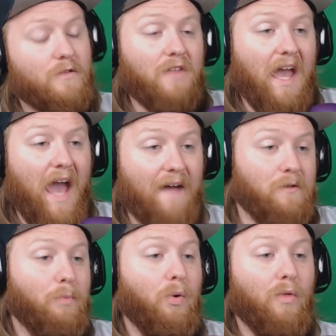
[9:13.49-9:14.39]
they have
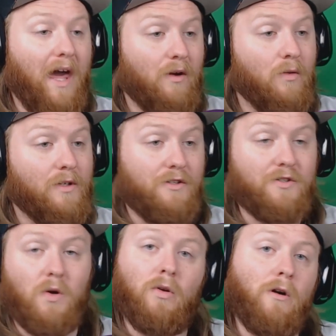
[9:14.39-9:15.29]
to pull that old
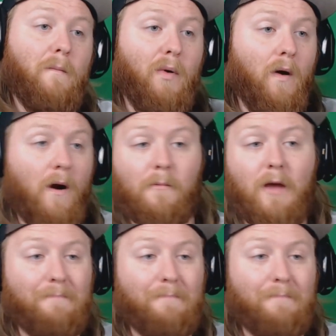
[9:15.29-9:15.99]
controller apart